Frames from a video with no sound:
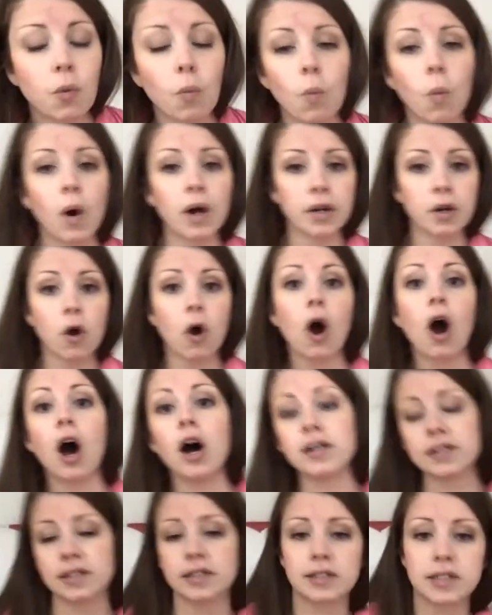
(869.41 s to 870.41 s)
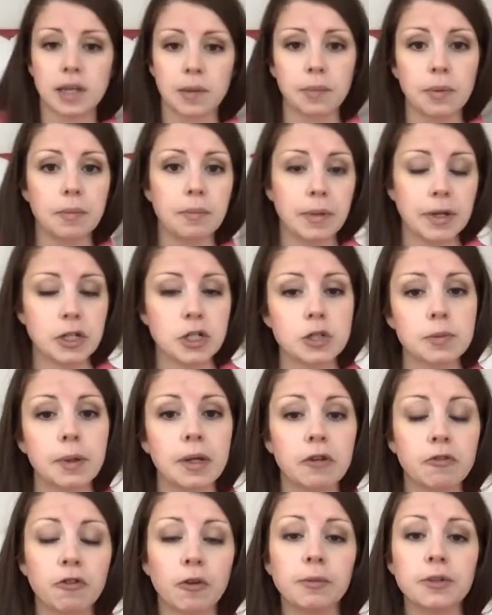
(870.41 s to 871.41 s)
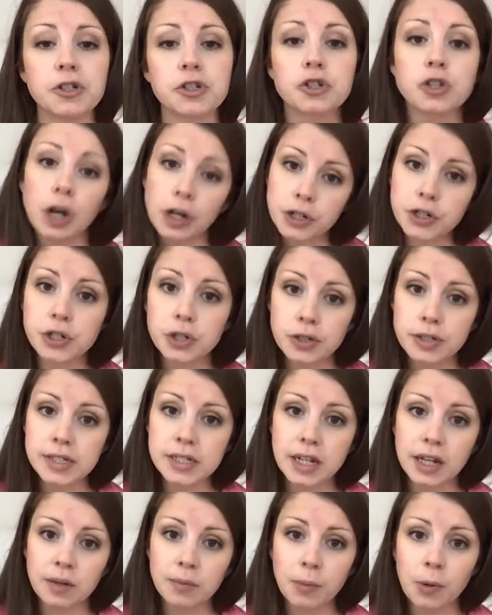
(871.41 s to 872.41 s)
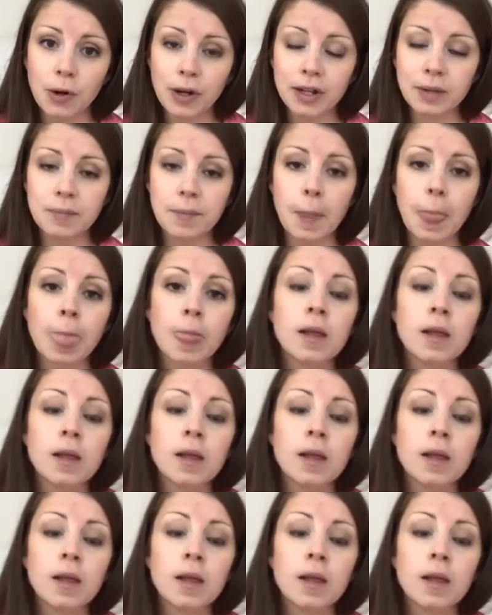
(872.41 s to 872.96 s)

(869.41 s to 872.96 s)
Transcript: what causes hip impingement from a structural standpoint.